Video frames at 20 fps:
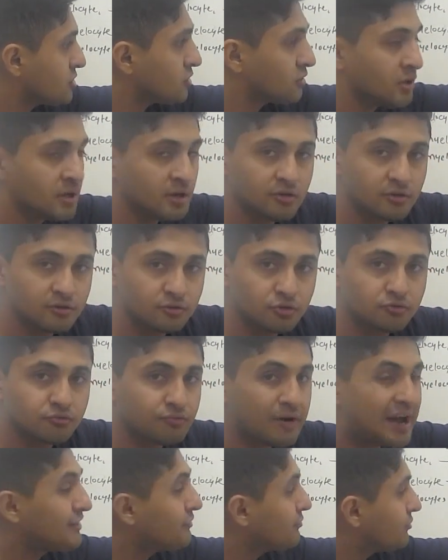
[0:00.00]
So to
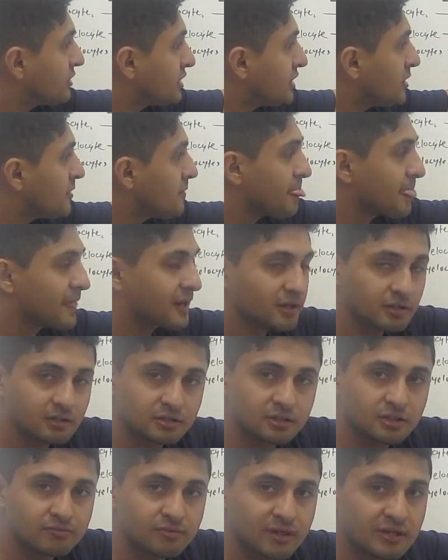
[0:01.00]
fight for
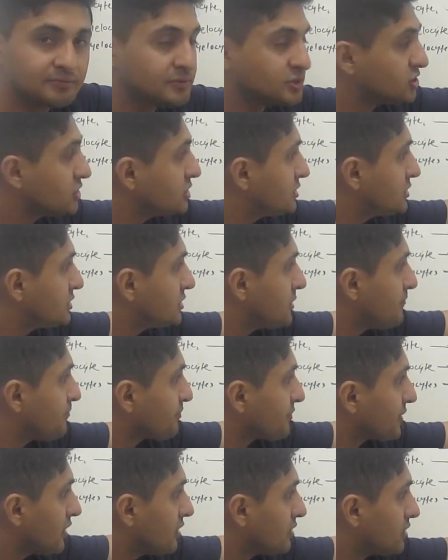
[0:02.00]
the inflammations,
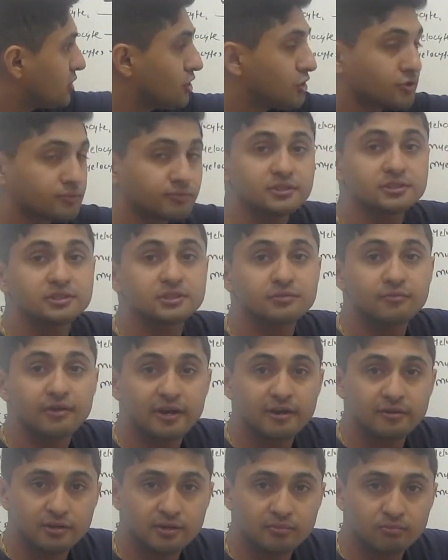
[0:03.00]
the neutrophils is a
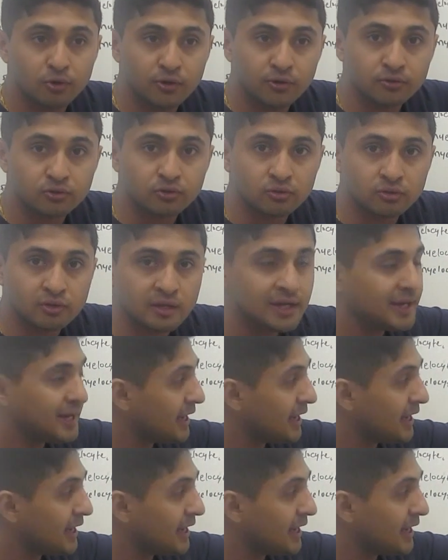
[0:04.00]
very, very important role.